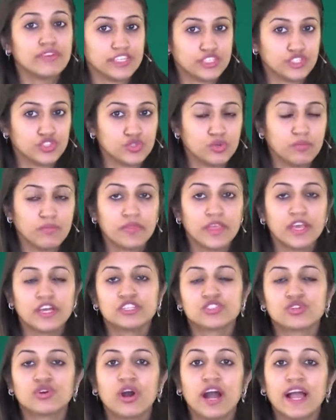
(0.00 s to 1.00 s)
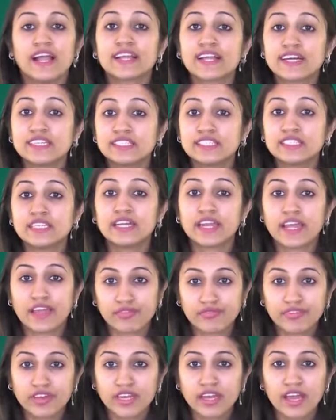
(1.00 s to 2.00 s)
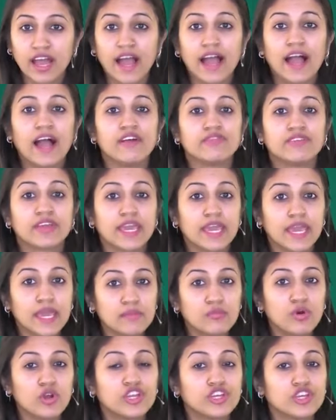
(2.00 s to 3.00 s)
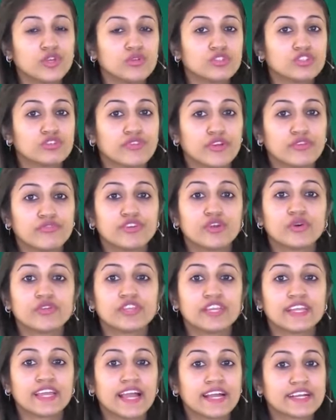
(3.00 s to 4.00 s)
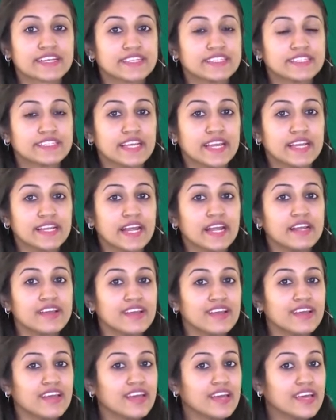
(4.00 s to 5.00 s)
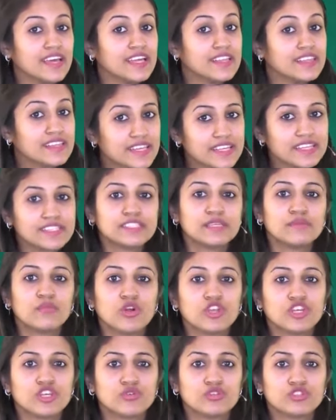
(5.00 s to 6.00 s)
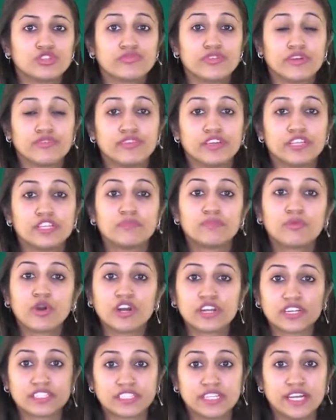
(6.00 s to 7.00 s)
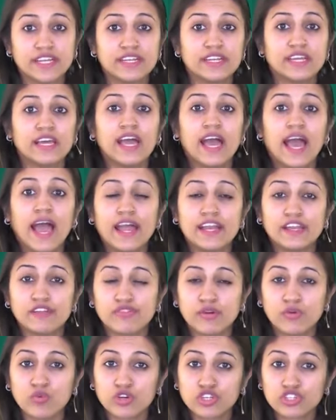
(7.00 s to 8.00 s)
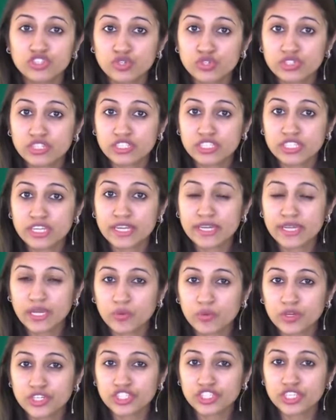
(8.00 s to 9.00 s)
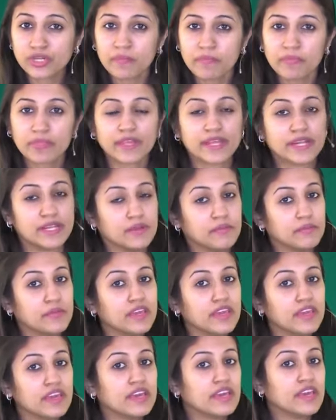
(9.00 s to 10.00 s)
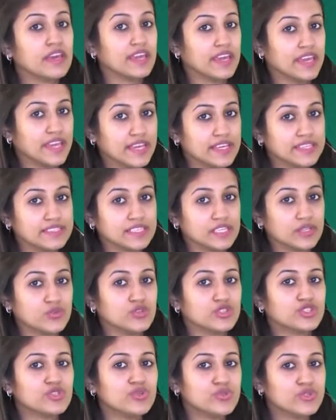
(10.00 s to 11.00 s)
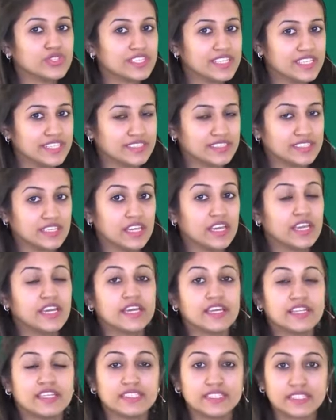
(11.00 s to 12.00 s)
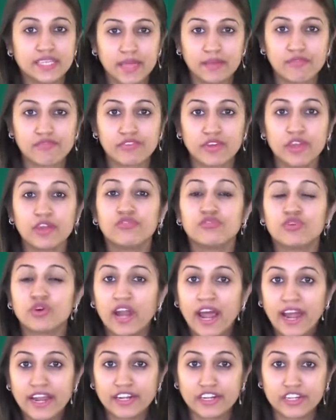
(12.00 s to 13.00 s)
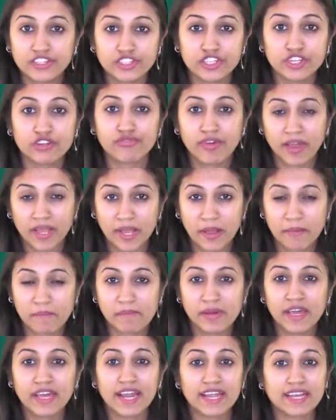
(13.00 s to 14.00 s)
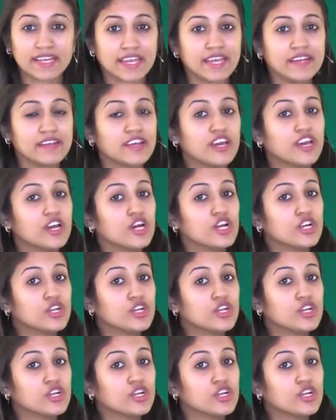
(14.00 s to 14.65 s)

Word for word: of H2. So I'll consider Fe. I have A molecules of Fe on the reactant side and 3C molecules of Fe in the product side. And if I want to show this in an equation, it will be A is equal to 3C. In the same way for hydrogen, if I compare, I'll get